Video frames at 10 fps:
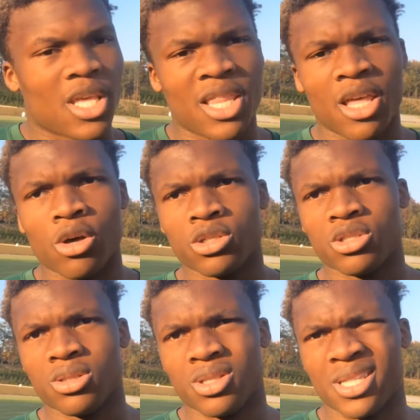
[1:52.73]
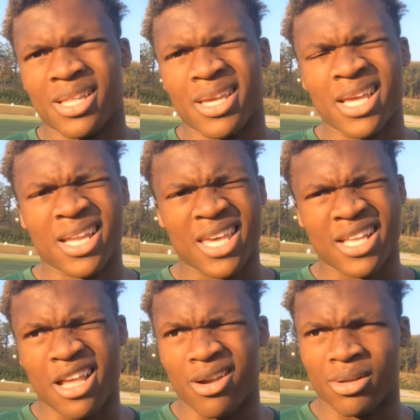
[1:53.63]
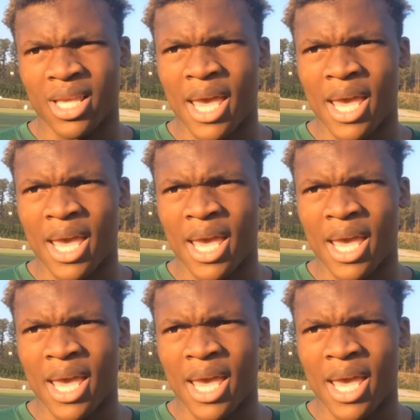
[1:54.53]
And those getting kicked out of the